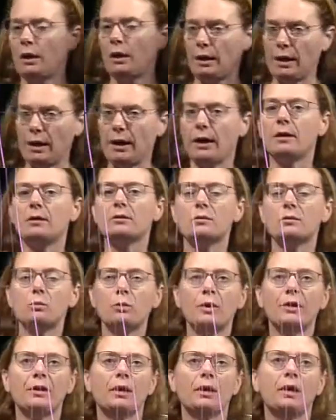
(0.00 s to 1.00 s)
As
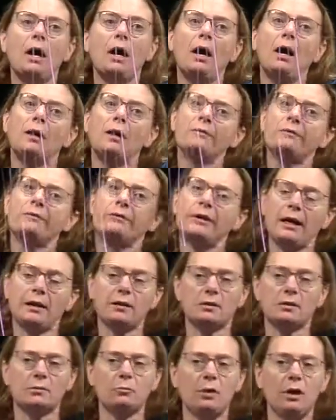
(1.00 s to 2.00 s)
with a
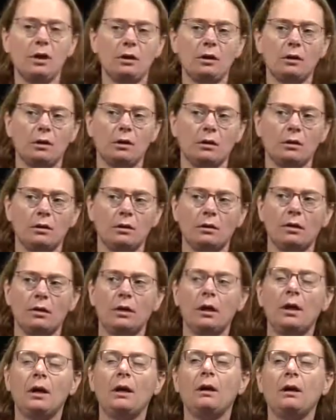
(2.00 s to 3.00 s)
convex mirror,
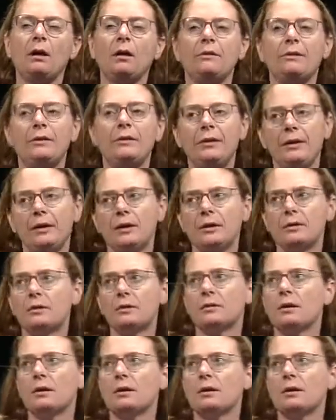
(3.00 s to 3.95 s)
this